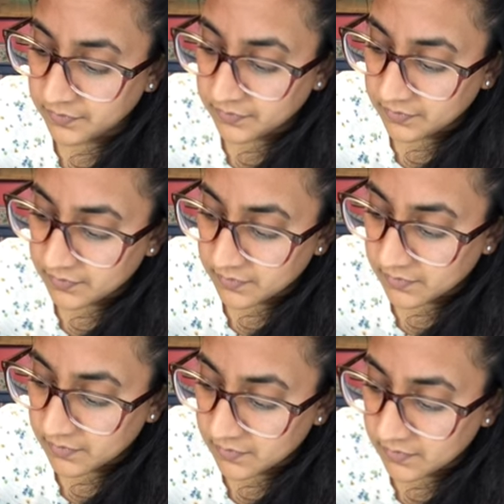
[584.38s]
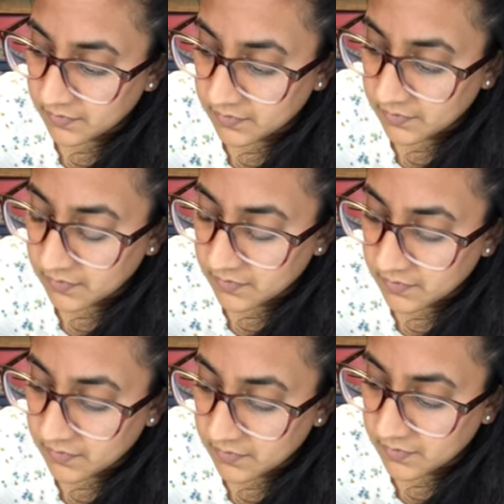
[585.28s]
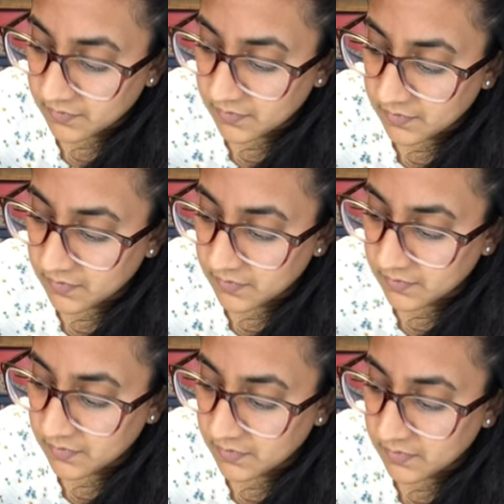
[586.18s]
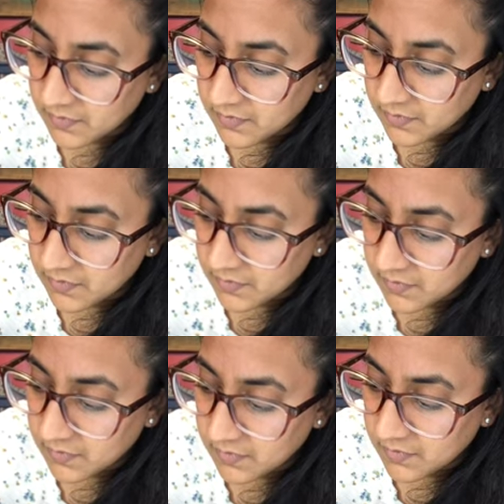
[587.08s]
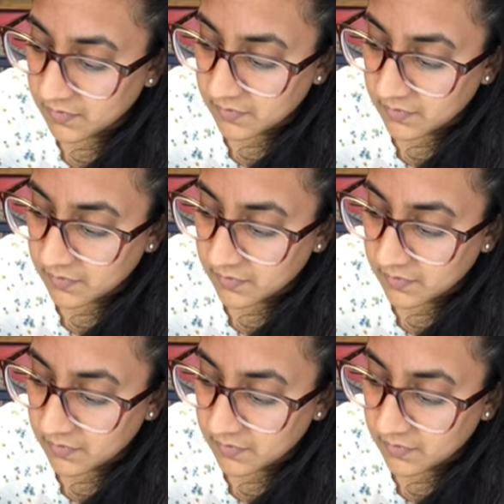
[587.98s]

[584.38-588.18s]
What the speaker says: (silence)